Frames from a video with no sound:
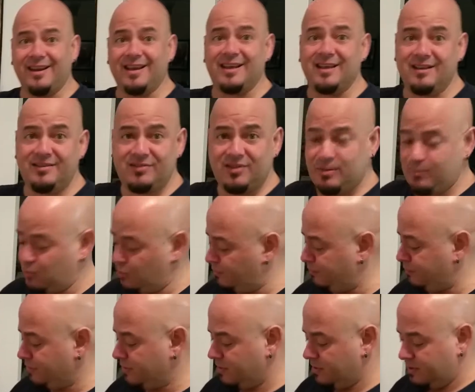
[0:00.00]
Riquísimo.
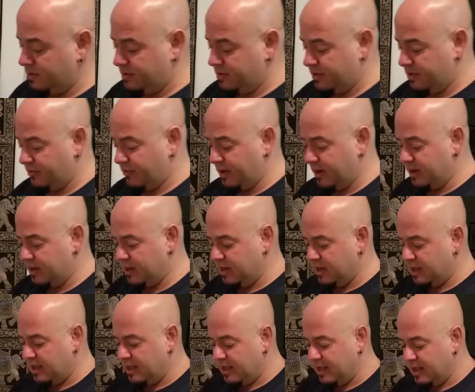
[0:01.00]
Alright?
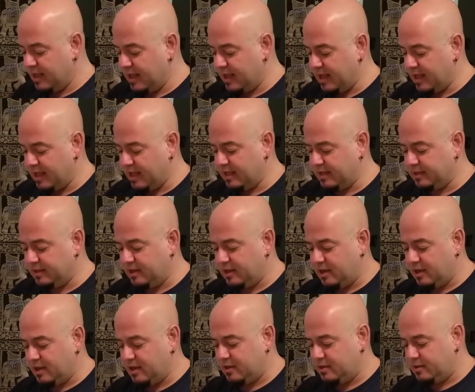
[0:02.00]
And
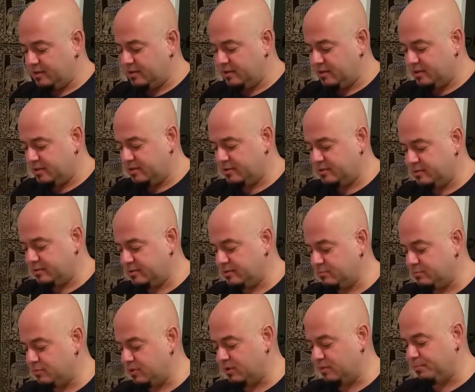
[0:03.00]

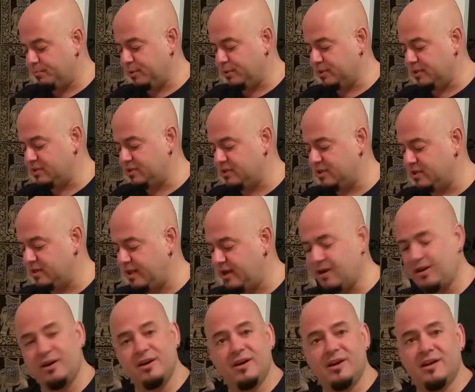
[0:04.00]
we're gonna put this in
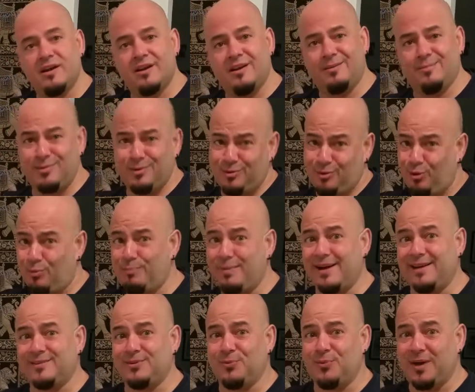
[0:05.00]
there. I'm gonna go
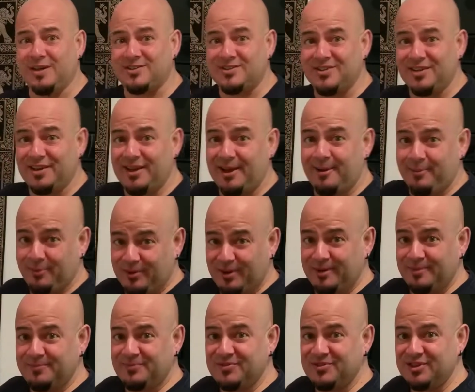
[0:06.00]
back to watch the game,
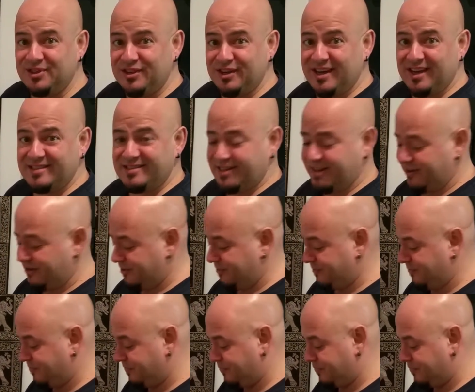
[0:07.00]
okay? See you guys later.